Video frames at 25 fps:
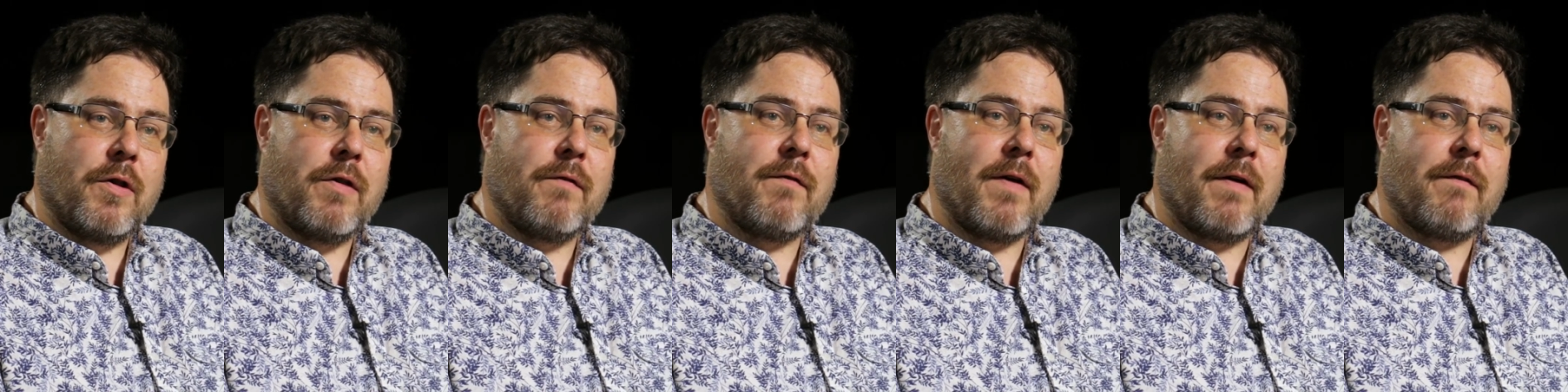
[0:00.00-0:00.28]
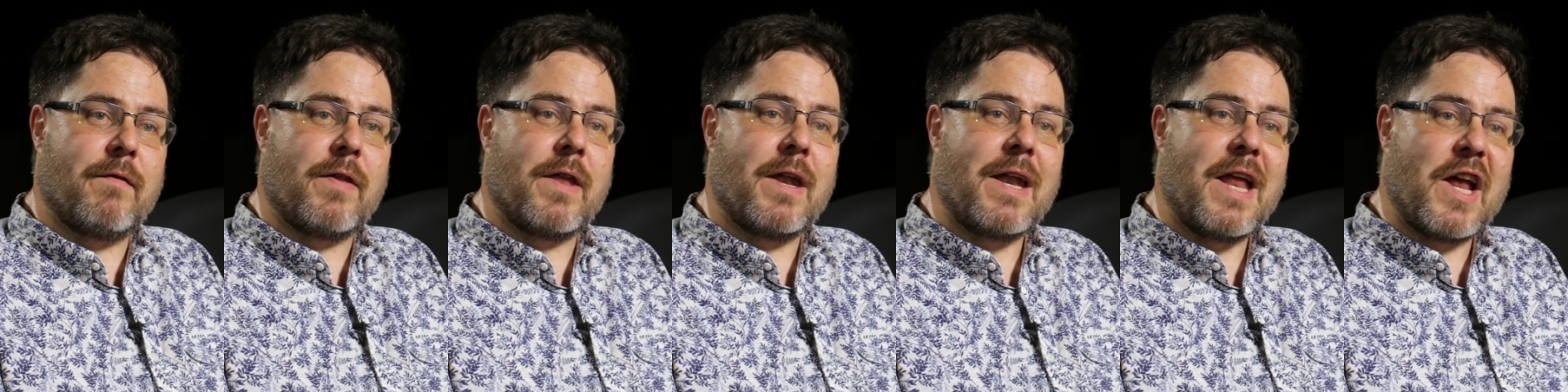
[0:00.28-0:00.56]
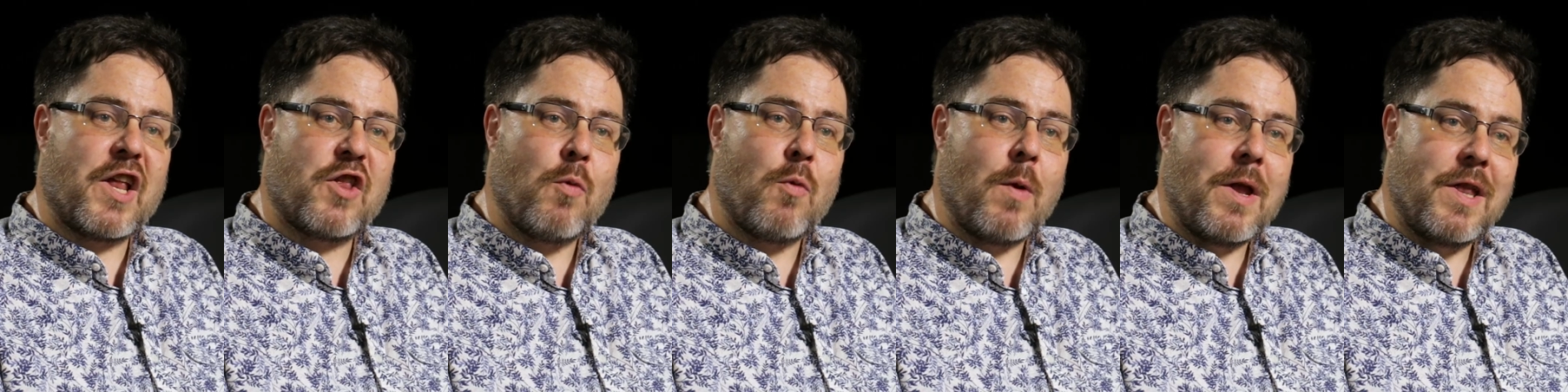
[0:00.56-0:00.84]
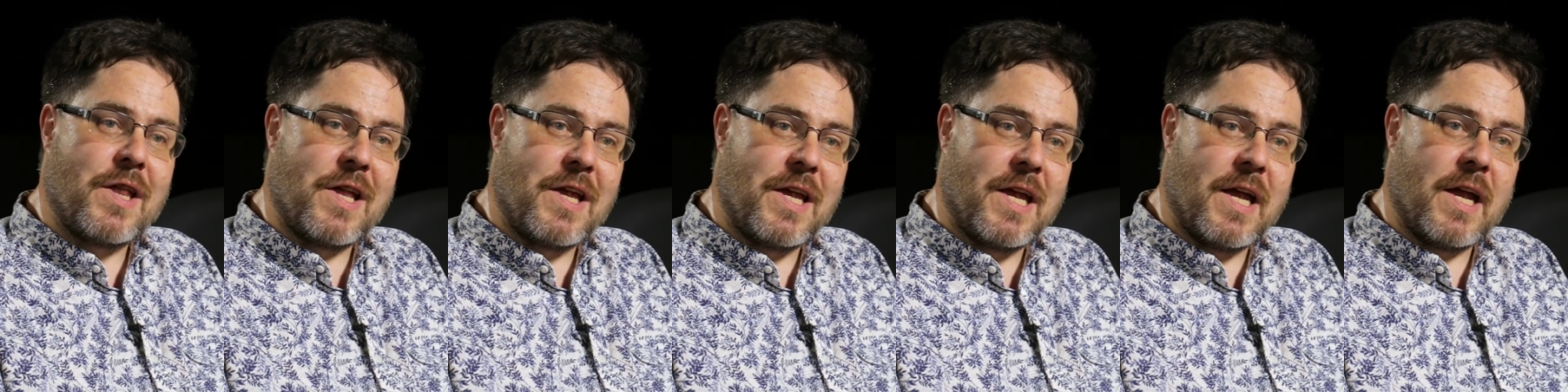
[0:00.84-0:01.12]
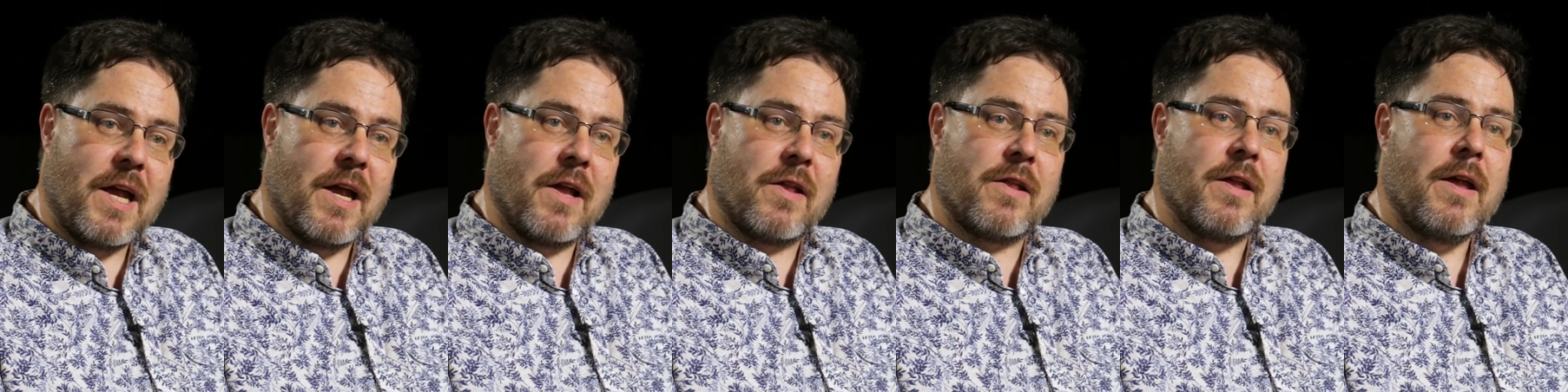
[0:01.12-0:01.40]
In fact, for the next 20
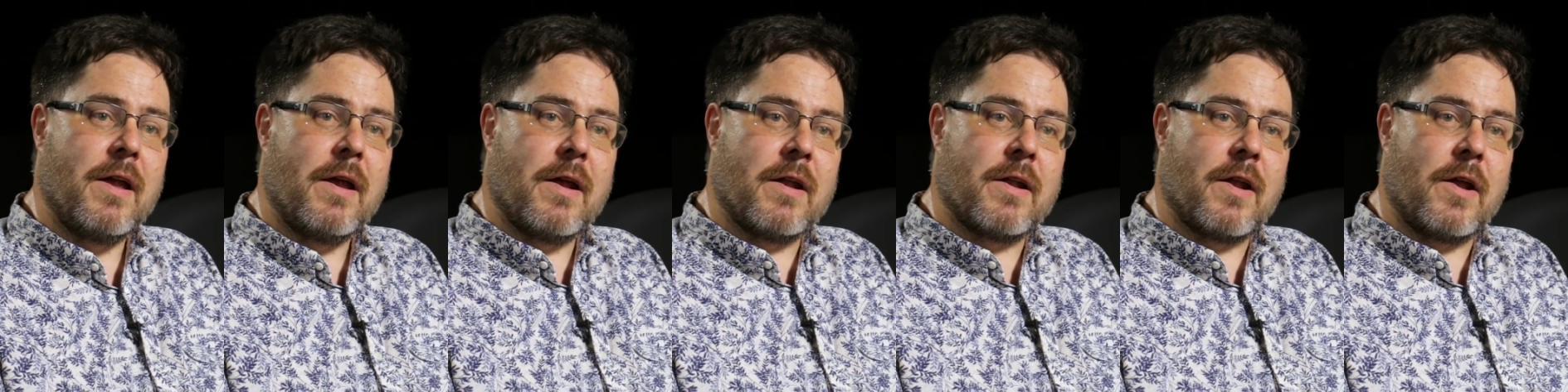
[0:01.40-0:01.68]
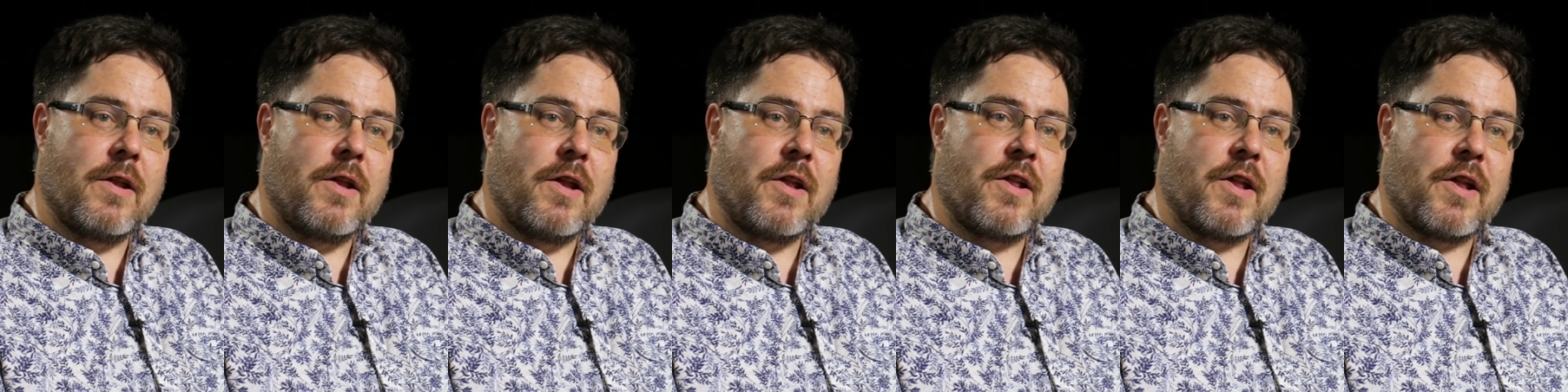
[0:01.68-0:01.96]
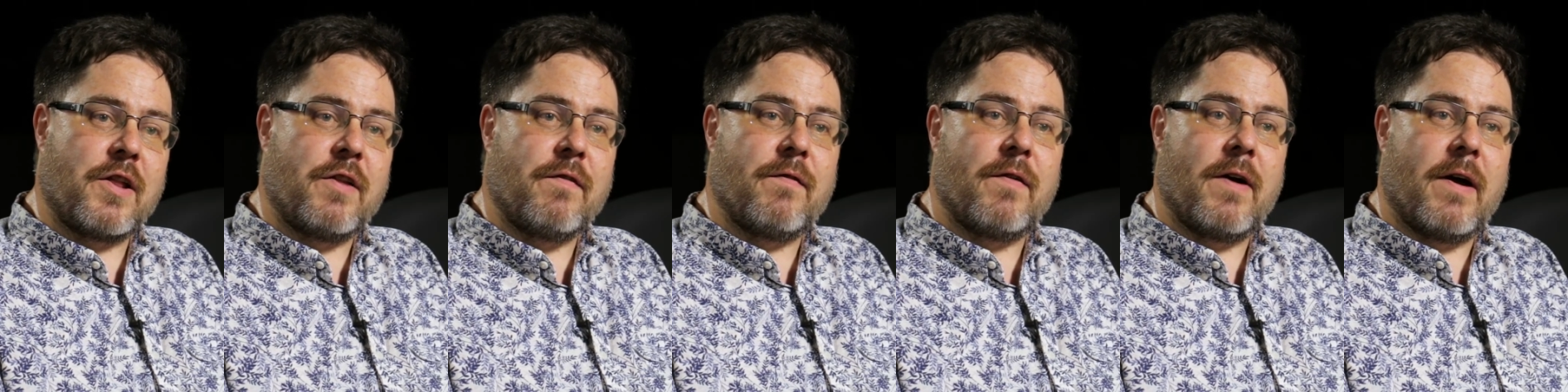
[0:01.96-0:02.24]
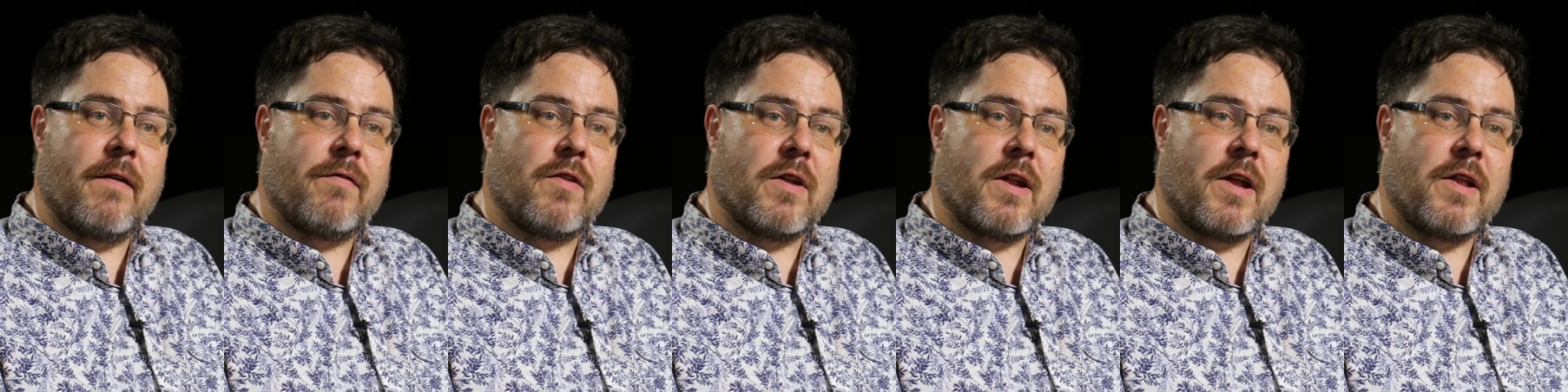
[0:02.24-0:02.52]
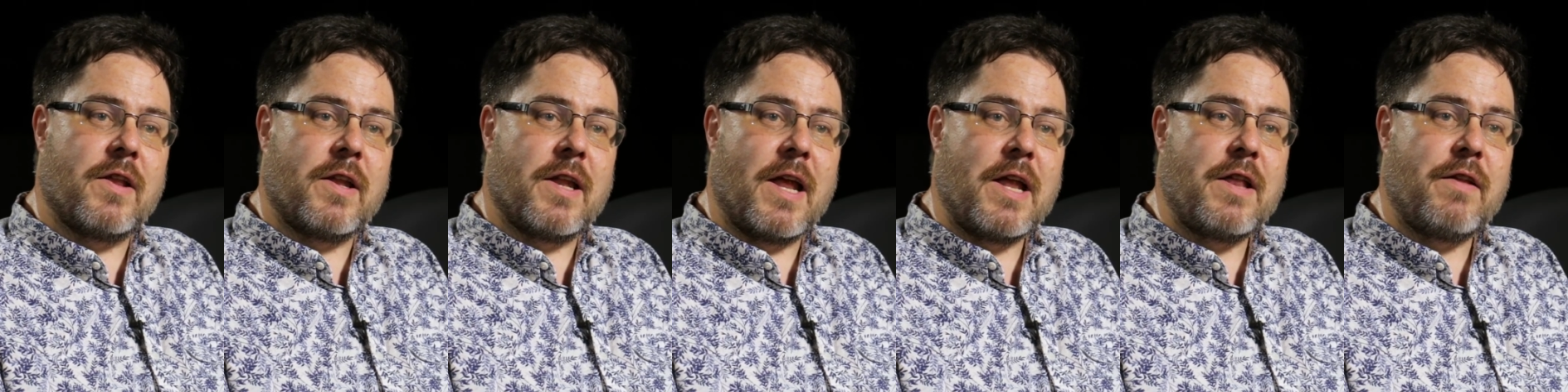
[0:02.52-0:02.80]
years, 1965 to
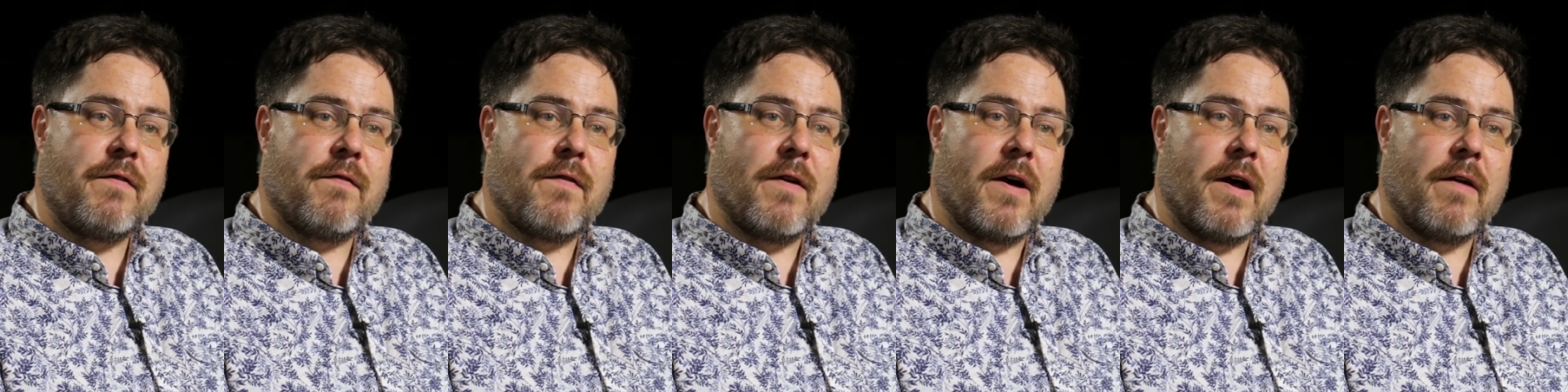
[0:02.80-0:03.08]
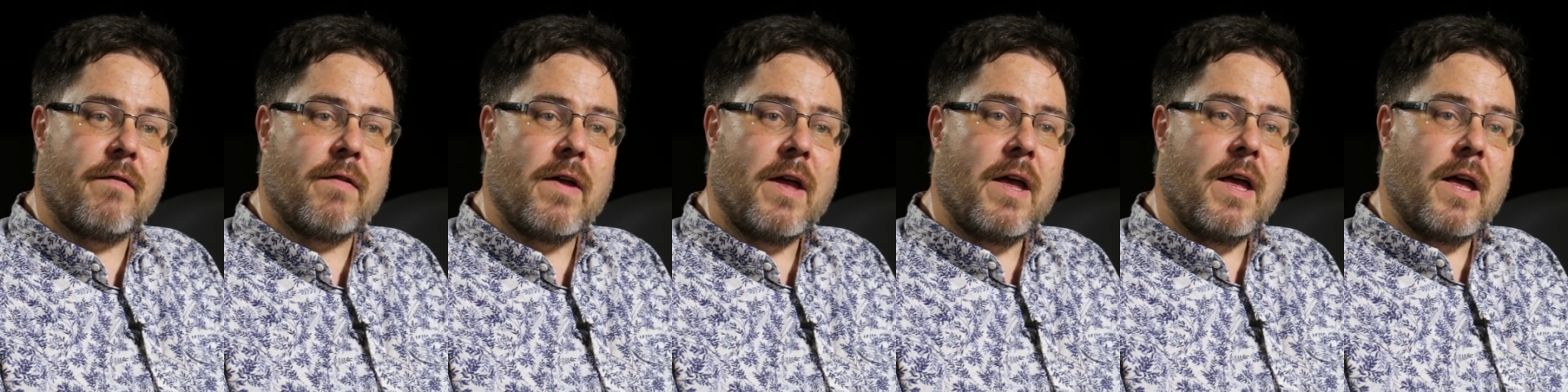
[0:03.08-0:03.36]
1985,